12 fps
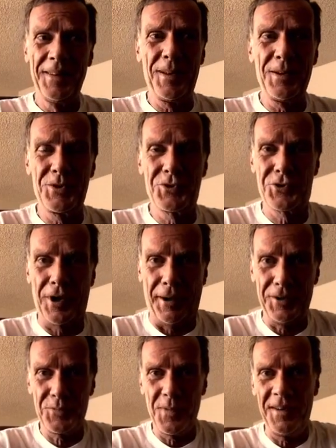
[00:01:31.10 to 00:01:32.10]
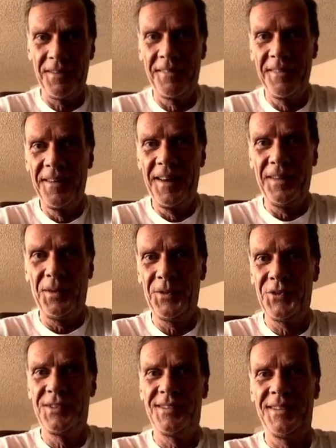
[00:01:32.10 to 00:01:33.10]
The judgment and the
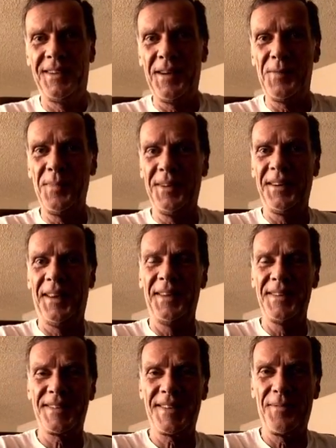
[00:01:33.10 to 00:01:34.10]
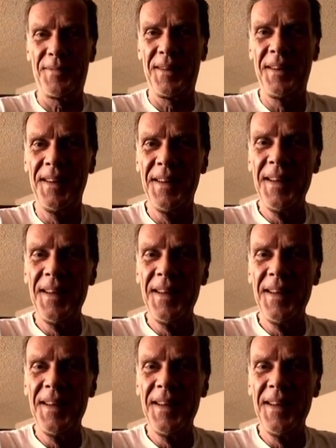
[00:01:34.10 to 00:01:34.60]
stigma against something,